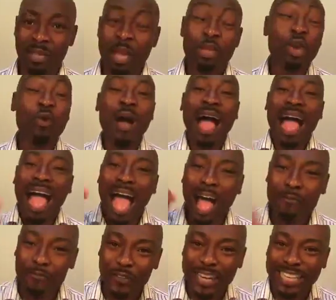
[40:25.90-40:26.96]
You are
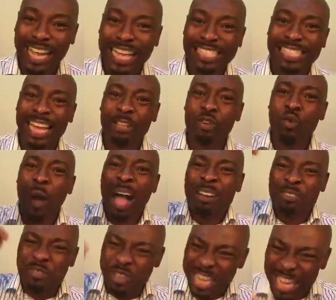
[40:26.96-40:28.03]
Africans and you
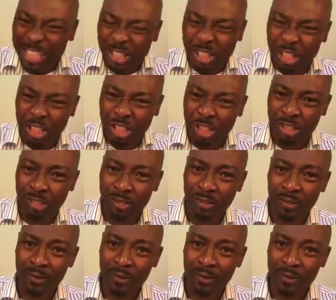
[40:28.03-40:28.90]
are rich.